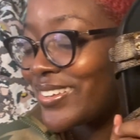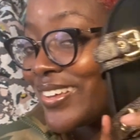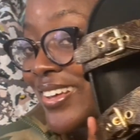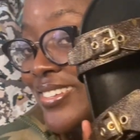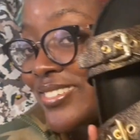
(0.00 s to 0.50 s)

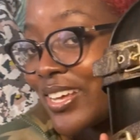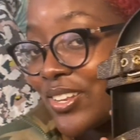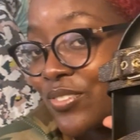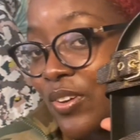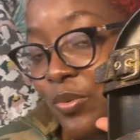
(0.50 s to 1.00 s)

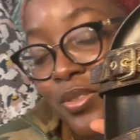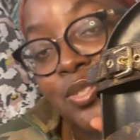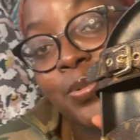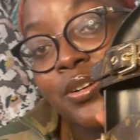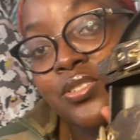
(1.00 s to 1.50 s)
satisfied with this
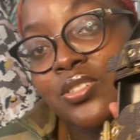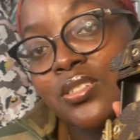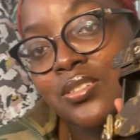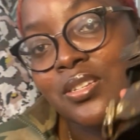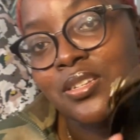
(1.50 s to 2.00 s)

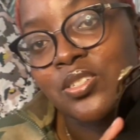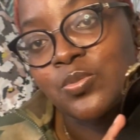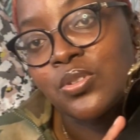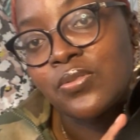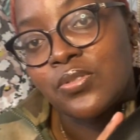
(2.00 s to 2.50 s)
purchase. It is
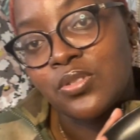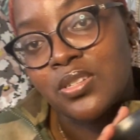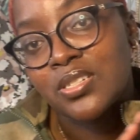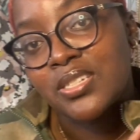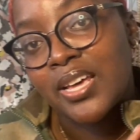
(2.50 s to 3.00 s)
beautiful.
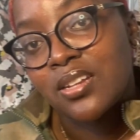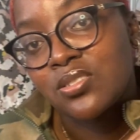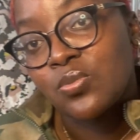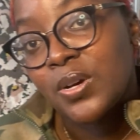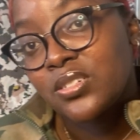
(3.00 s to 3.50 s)
This is added
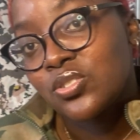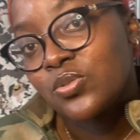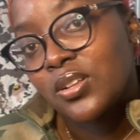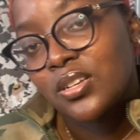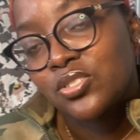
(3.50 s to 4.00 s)
to my shoe
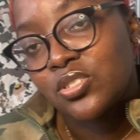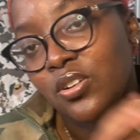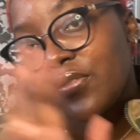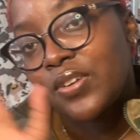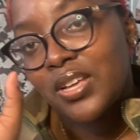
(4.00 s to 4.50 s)
collection
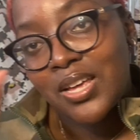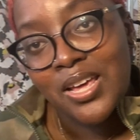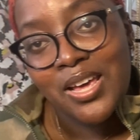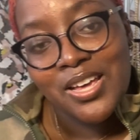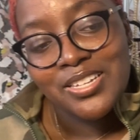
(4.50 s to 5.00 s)
of
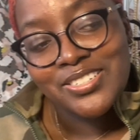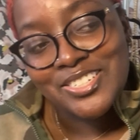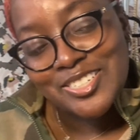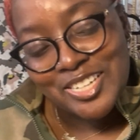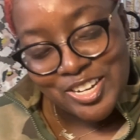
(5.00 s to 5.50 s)

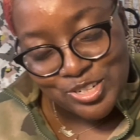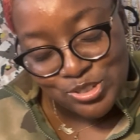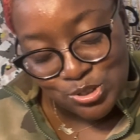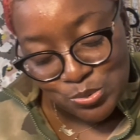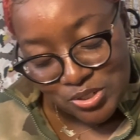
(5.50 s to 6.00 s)
designer
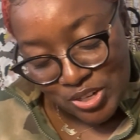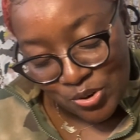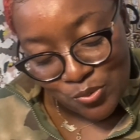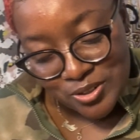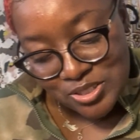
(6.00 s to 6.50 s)
shoes, which I
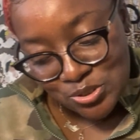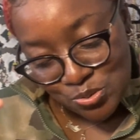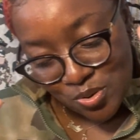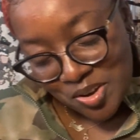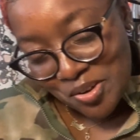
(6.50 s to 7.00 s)
want
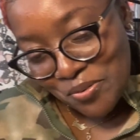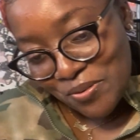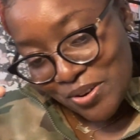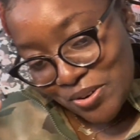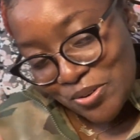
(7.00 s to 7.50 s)
to
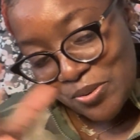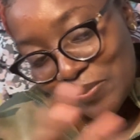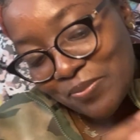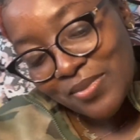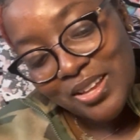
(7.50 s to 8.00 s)
grow.
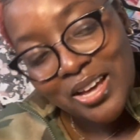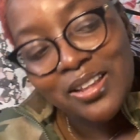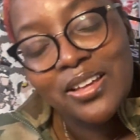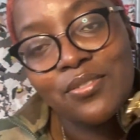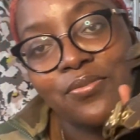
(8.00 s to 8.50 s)
I
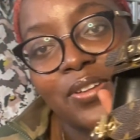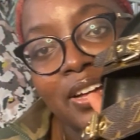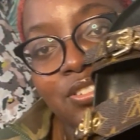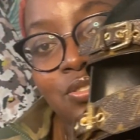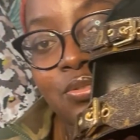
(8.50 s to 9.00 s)
like
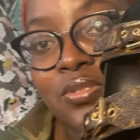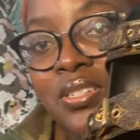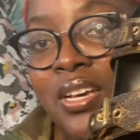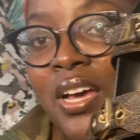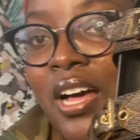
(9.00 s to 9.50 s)
flat shoes.
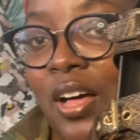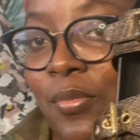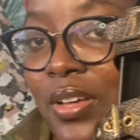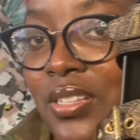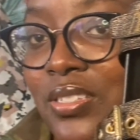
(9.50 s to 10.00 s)
I'm
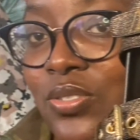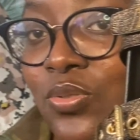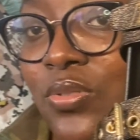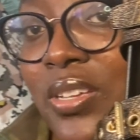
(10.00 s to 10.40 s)
not into the